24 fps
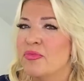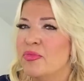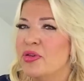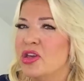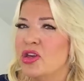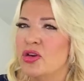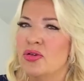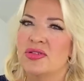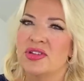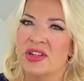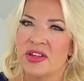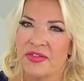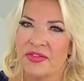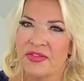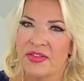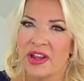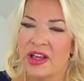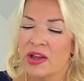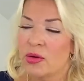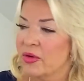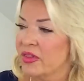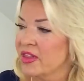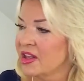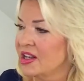
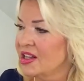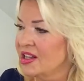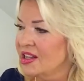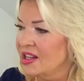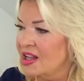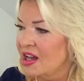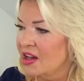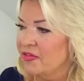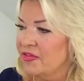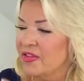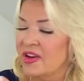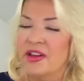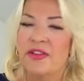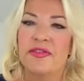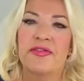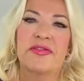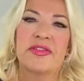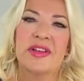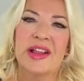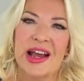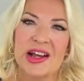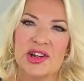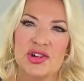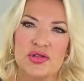beautifully with a lovely,
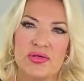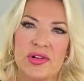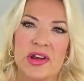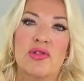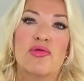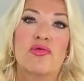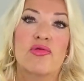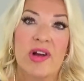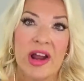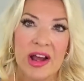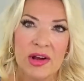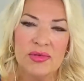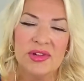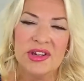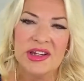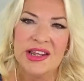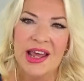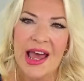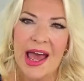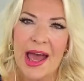flattering, rounded